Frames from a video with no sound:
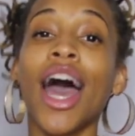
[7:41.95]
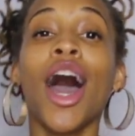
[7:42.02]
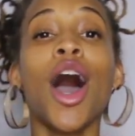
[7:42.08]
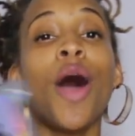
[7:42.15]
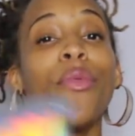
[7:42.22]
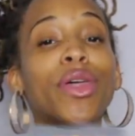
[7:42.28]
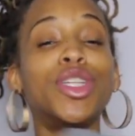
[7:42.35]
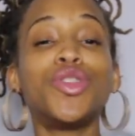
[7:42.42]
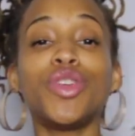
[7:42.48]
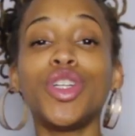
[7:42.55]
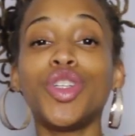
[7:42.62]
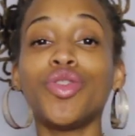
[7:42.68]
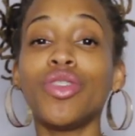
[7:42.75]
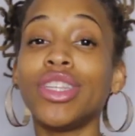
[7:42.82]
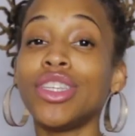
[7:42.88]
Hope that you
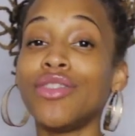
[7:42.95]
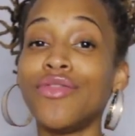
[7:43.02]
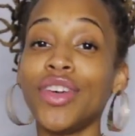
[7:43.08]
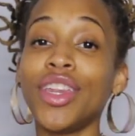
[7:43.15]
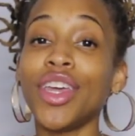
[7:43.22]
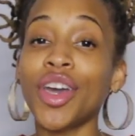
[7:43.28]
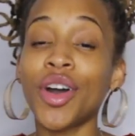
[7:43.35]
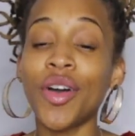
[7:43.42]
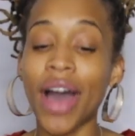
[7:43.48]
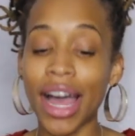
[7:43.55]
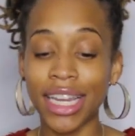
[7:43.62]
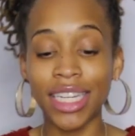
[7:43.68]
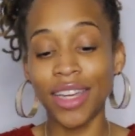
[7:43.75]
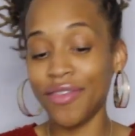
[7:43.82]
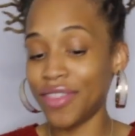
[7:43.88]
enjoyed this video.
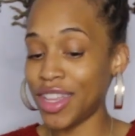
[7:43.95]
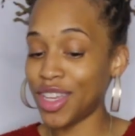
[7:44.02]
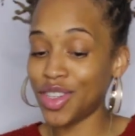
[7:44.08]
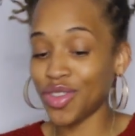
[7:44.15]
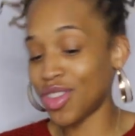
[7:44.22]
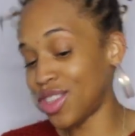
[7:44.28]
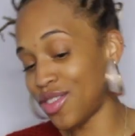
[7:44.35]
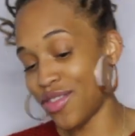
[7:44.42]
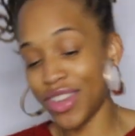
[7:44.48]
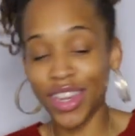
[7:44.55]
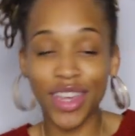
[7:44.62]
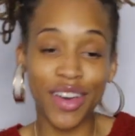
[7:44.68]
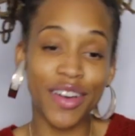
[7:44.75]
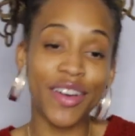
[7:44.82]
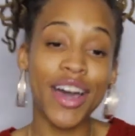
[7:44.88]
I definitely enjoyed this
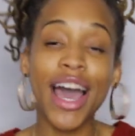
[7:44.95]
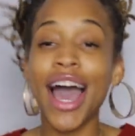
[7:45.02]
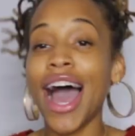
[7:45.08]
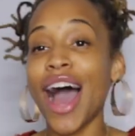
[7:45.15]
video.